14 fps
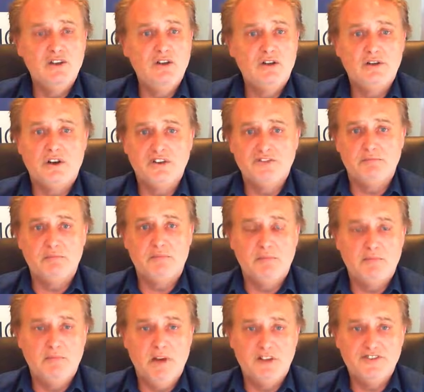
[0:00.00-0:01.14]
utilize
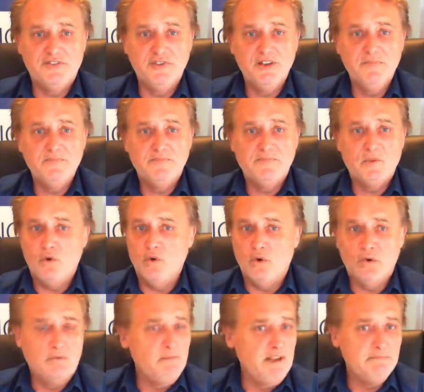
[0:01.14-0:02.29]
most of it
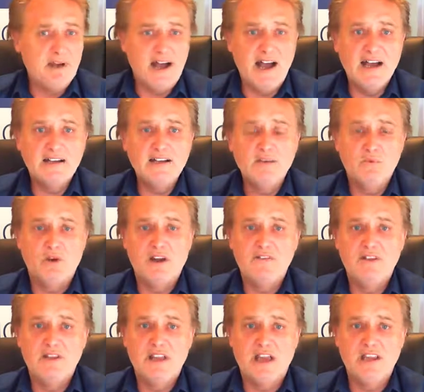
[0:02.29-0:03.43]
or in part, whatever
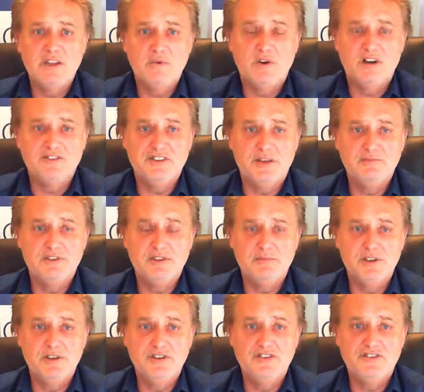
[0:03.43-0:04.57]
how you want to deem to
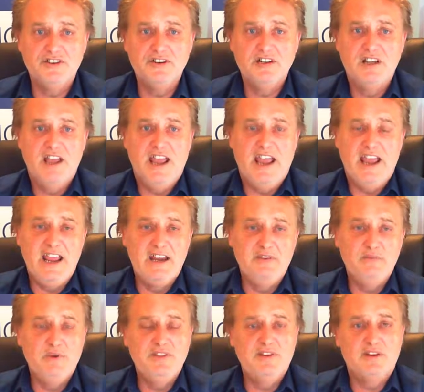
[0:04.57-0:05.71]
use it.
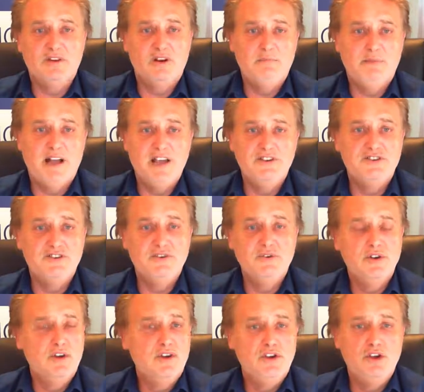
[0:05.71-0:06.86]
And when the client pays you,
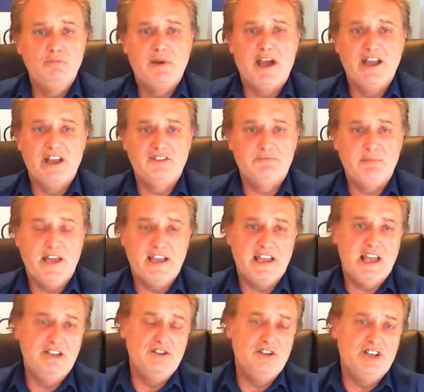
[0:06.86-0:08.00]
you pay us back
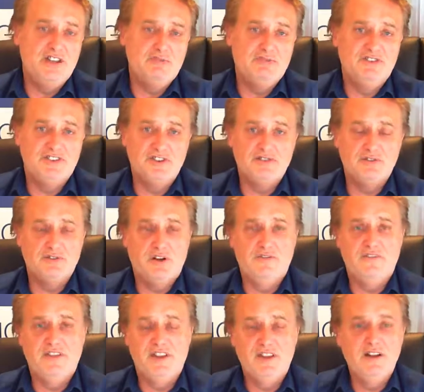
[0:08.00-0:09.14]
and you get the residual
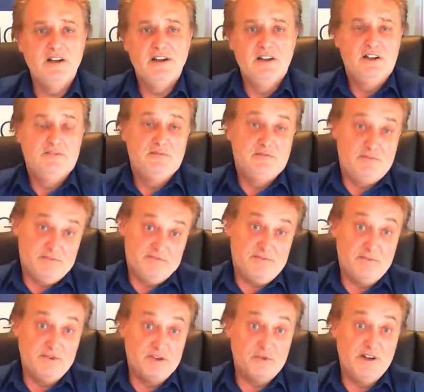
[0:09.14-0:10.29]
of
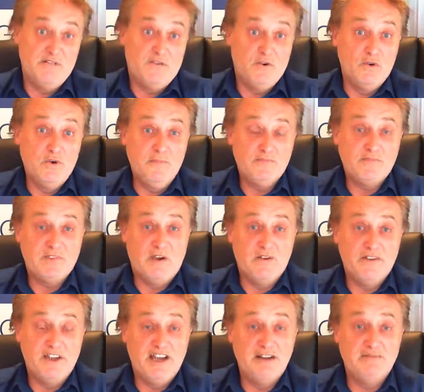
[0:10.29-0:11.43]
from the 24 on
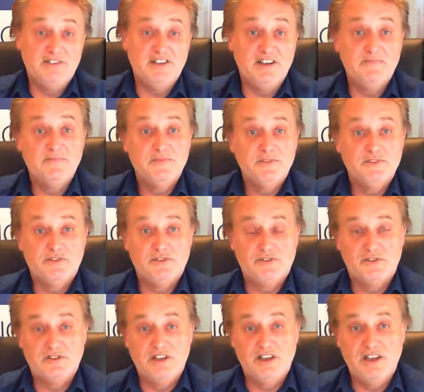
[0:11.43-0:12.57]
the 80%
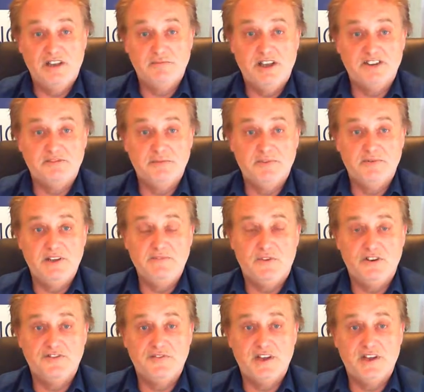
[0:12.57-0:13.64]
to the maximum invoice